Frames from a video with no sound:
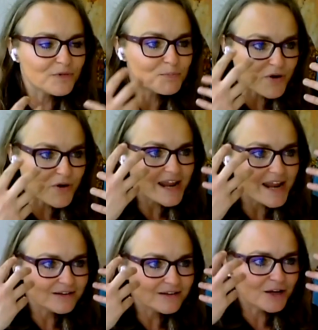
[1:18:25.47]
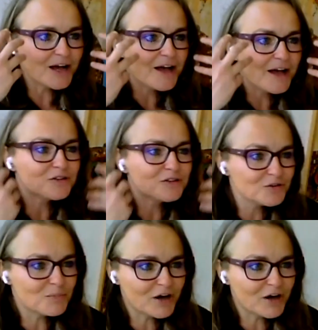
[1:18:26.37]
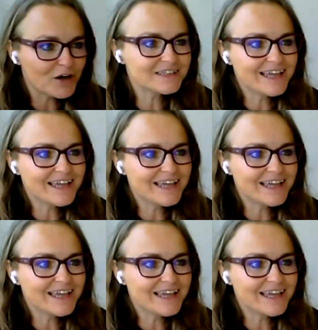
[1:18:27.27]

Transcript: to the body,